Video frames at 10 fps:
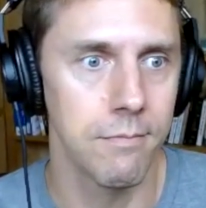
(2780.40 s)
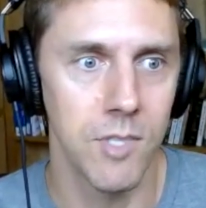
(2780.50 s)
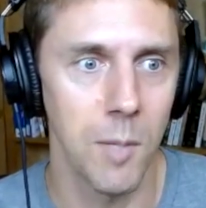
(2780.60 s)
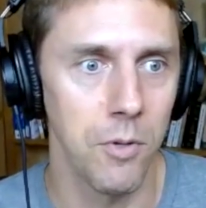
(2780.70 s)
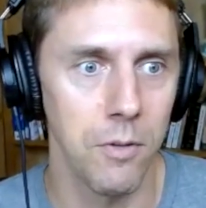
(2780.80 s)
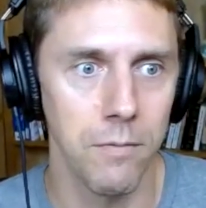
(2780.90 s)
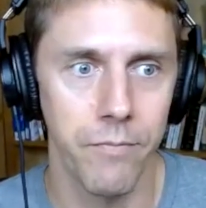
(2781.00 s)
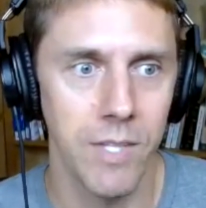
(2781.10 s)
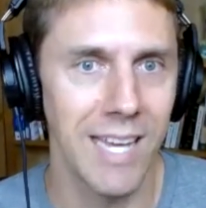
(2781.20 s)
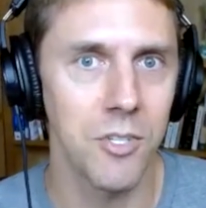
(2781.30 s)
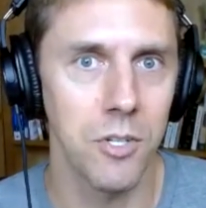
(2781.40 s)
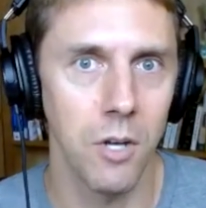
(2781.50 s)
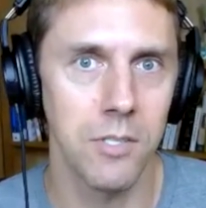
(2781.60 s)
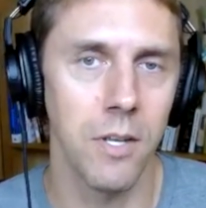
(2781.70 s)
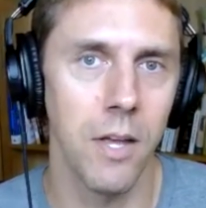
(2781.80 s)
Simple. Yes or
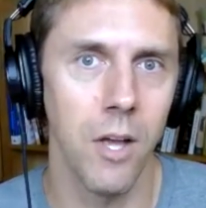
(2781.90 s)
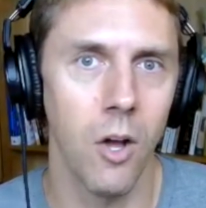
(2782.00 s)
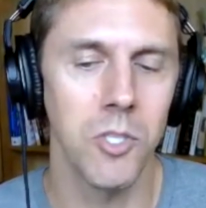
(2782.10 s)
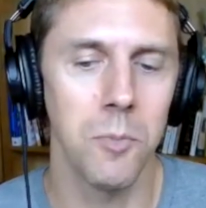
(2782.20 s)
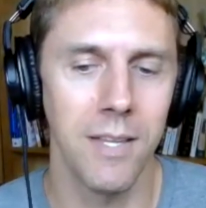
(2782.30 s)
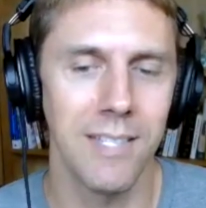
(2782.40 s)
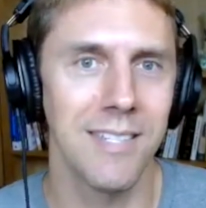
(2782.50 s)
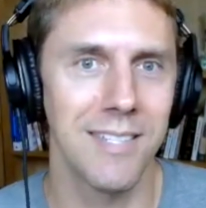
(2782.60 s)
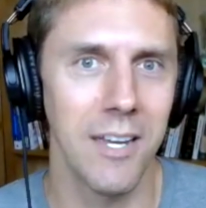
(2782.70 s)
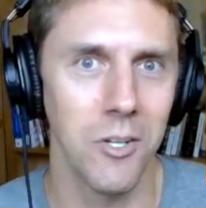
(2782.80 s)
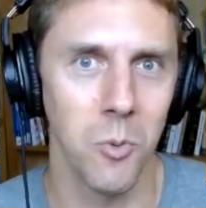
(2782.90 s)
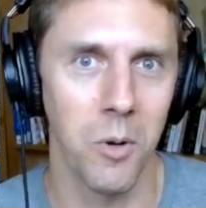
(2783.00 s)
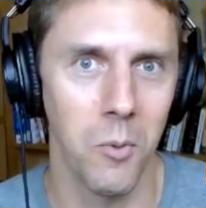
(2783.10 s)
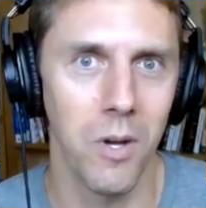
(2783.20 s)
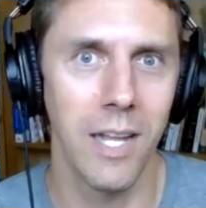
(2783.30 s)
no. So ultimately, this is sales
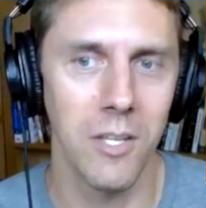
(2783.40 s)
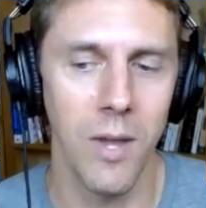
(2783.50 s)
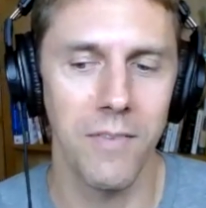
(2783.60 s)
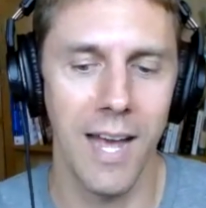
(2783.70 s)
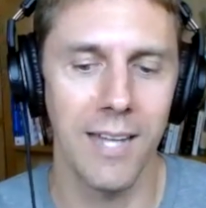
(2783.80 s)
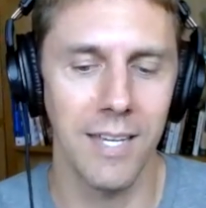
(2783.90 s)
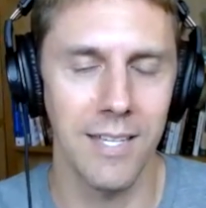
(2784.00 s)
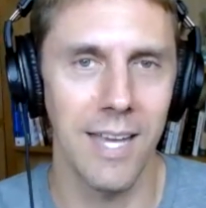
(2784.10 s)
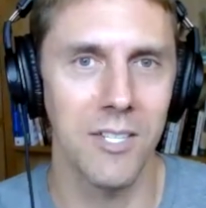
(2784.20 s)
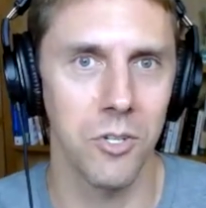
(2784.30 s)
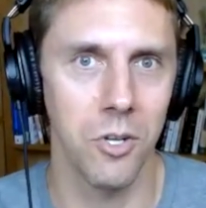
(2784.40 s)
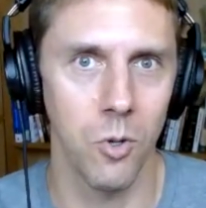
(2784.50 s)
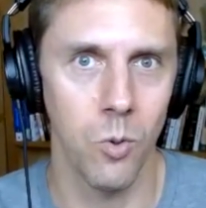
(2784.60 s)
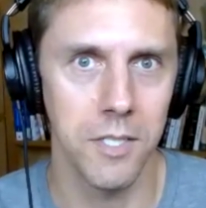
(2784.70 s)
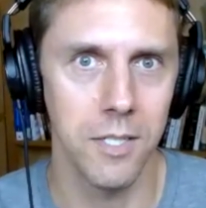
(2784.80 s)
101. Like, you have to ask a yes or no
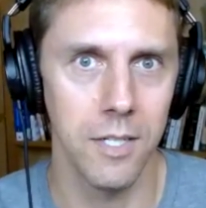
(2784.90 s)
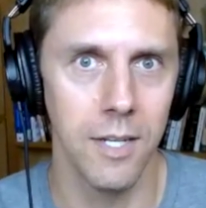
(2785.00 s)
question.